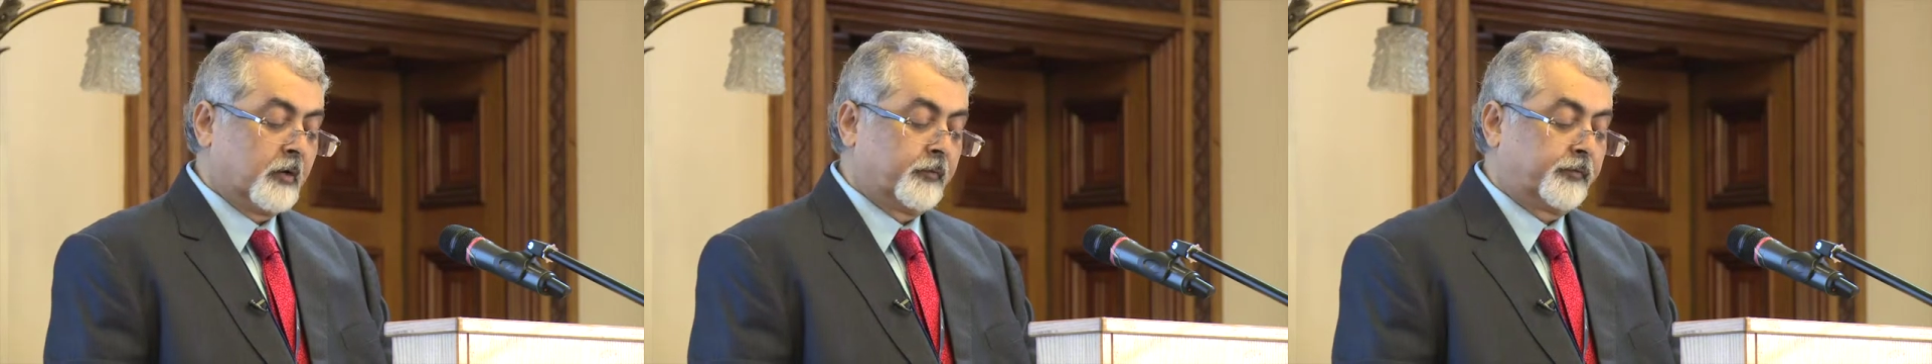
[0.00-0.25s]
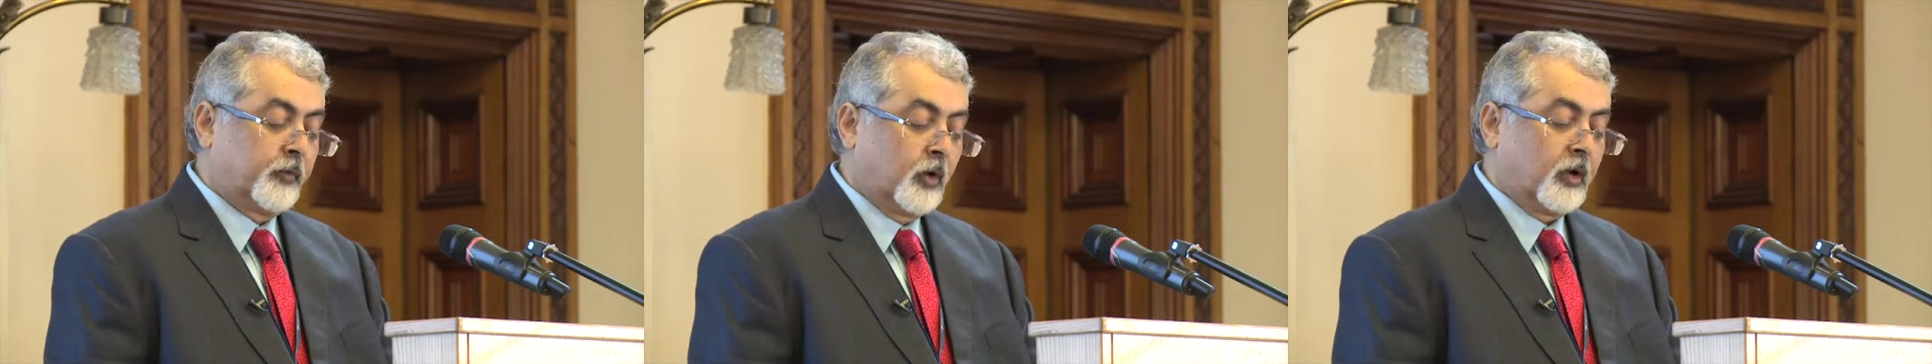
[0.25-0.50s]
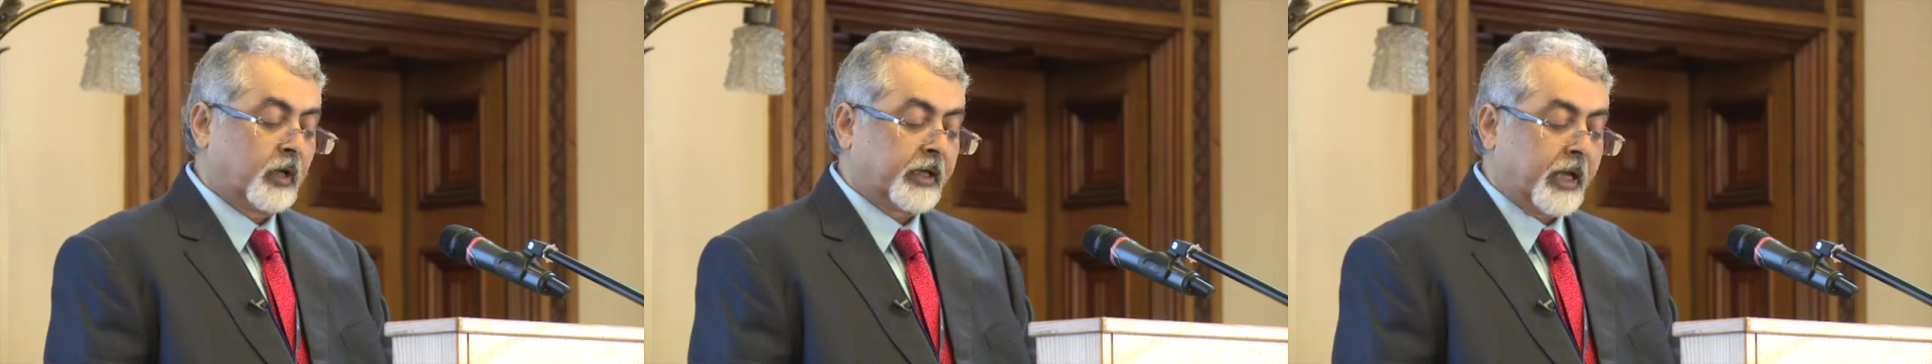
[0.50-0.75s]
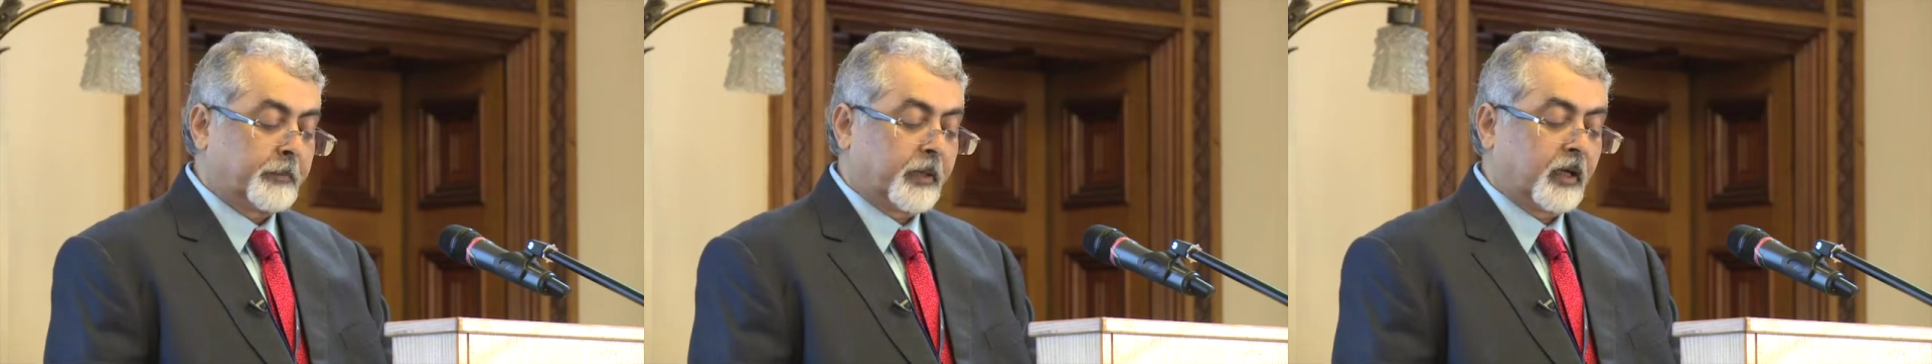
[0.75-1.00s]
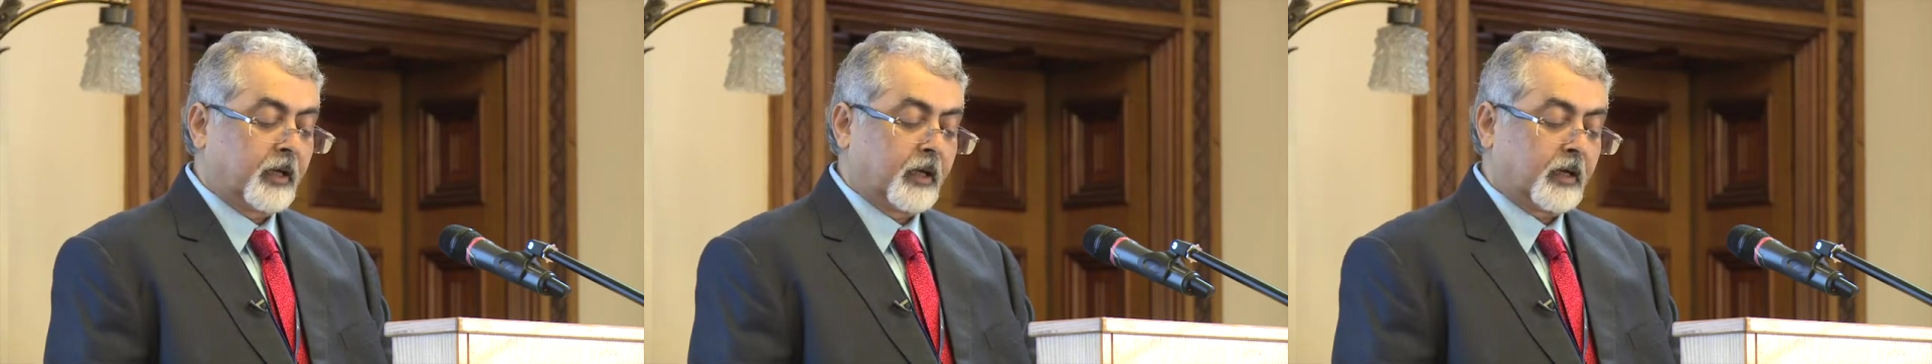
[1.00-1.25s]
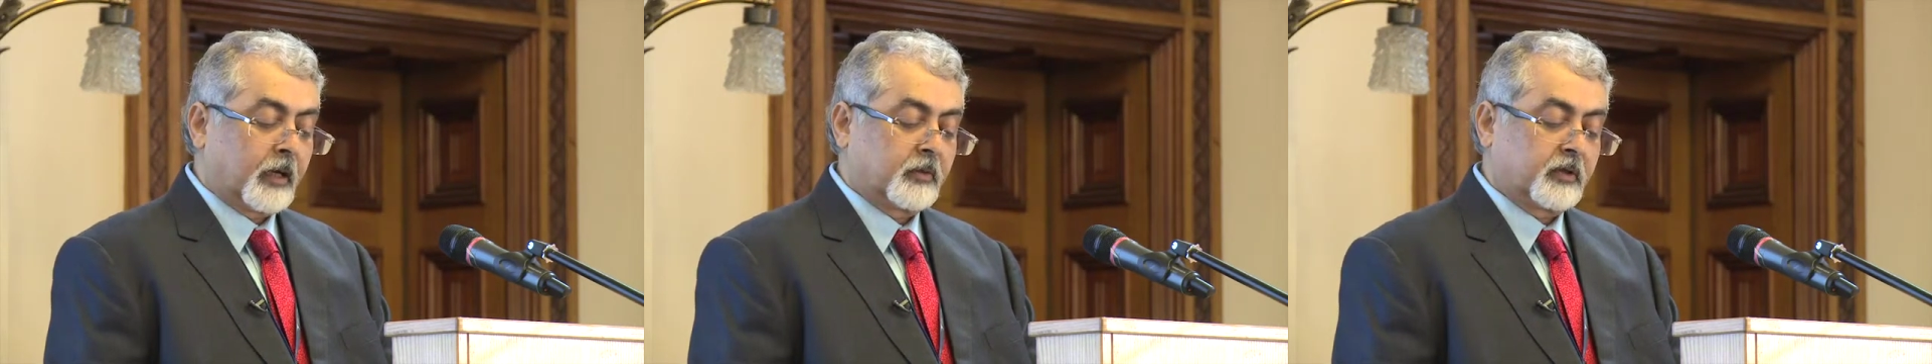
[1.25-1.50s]
full
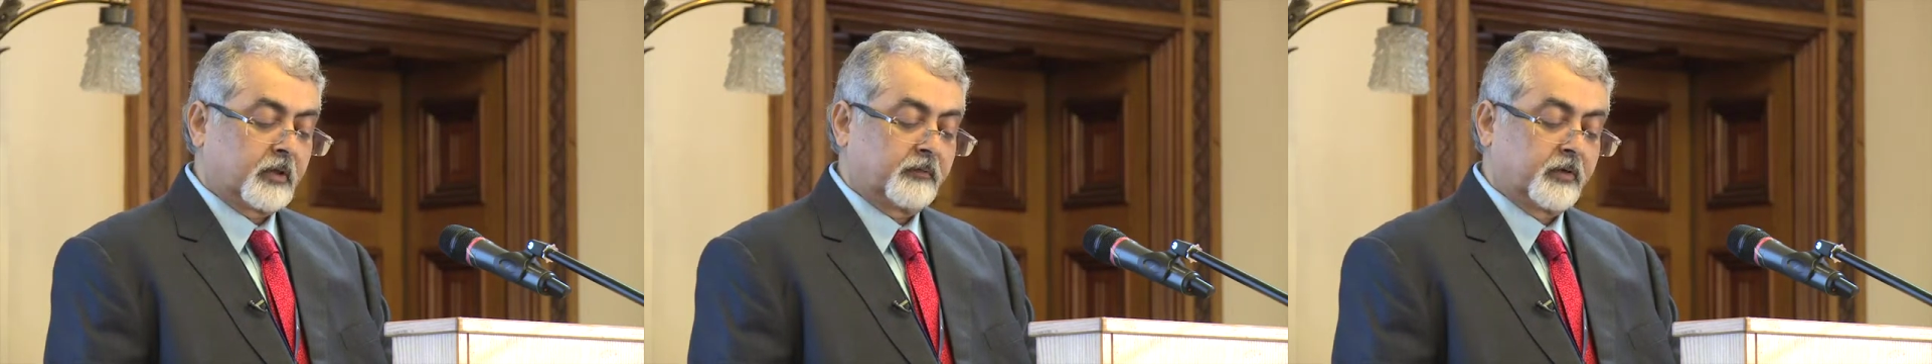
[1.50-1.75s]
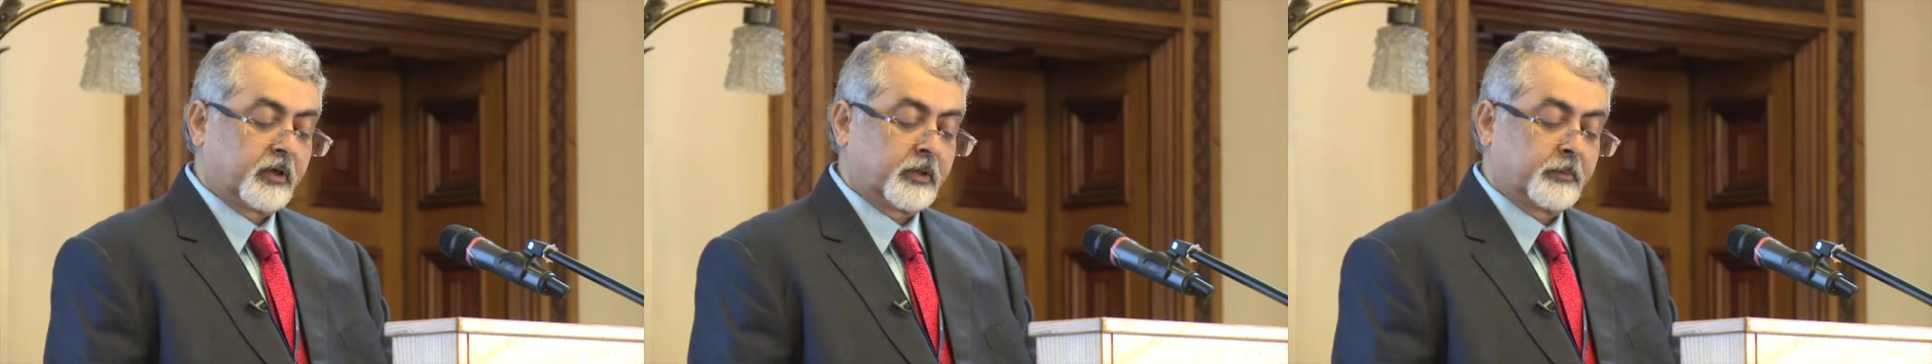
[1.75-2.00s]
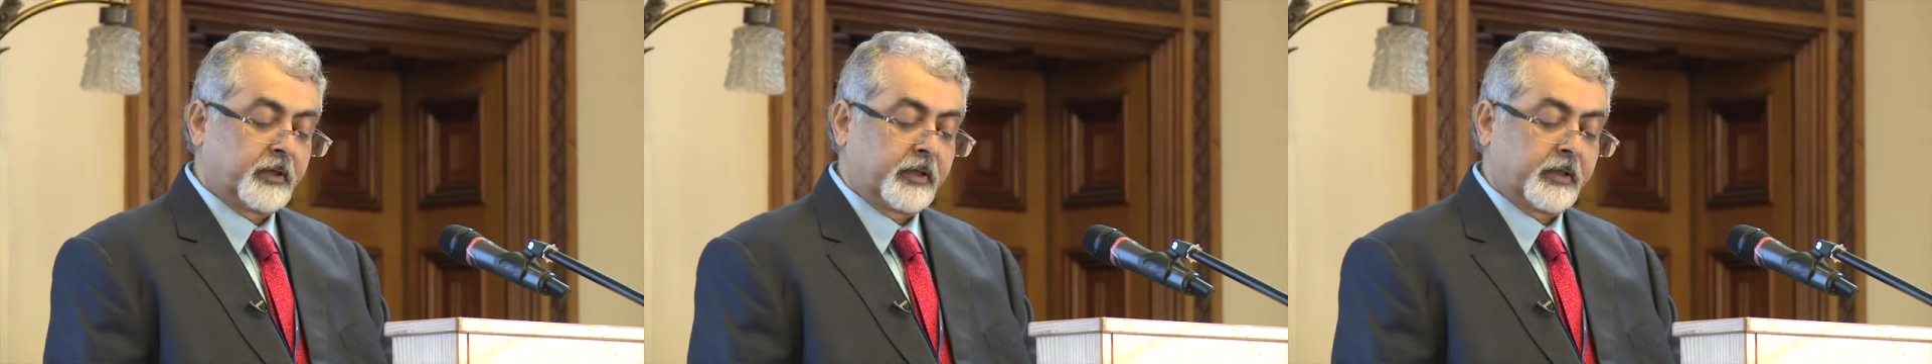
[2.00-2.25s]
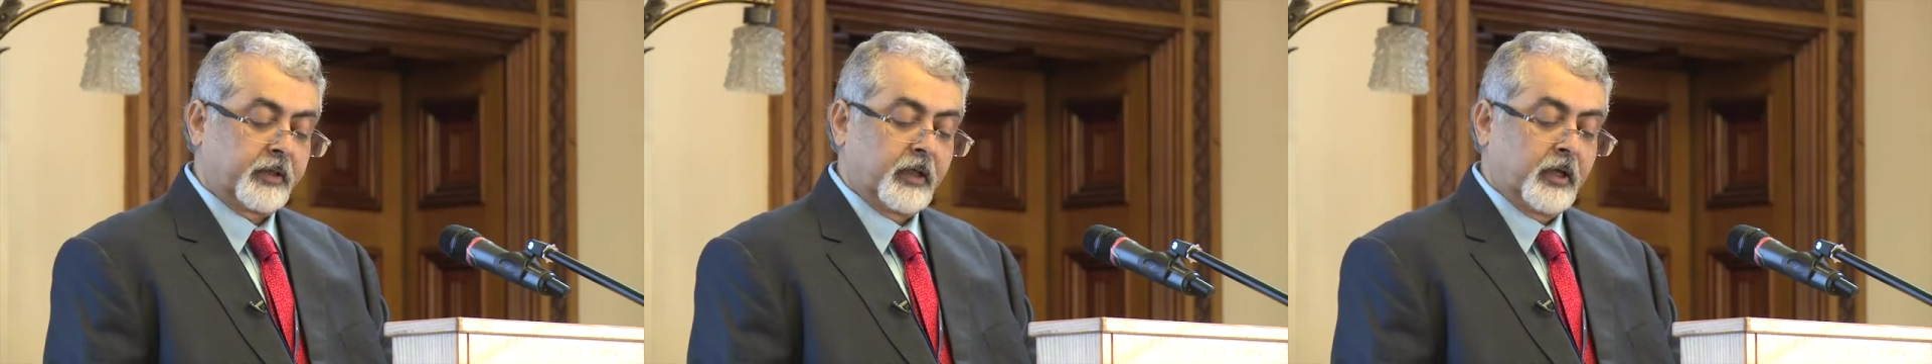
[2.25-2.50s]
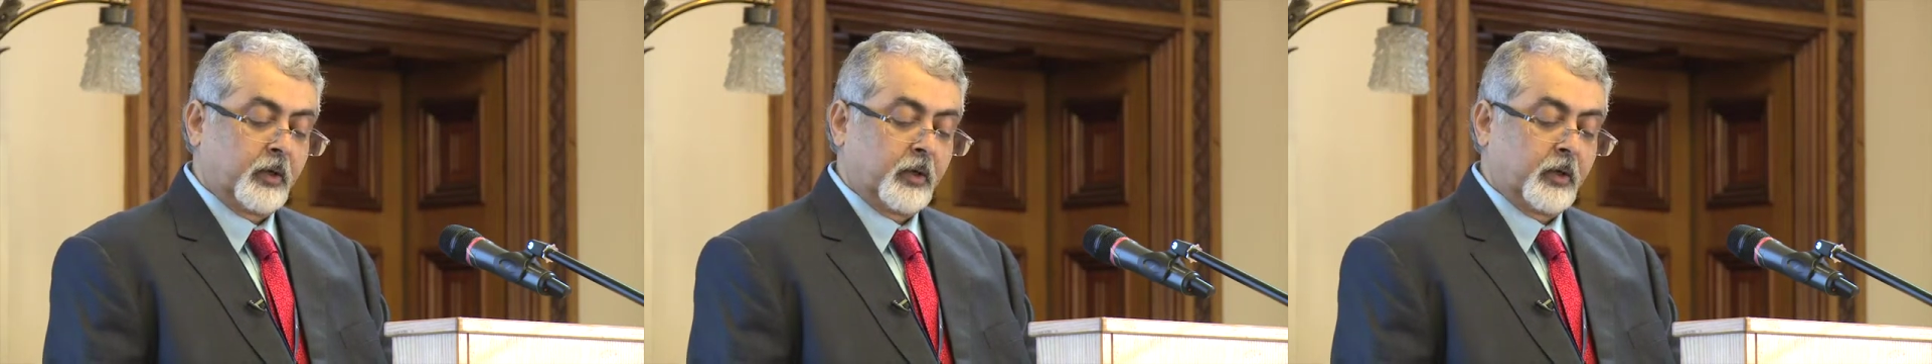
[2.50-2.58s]
capital account convertibility,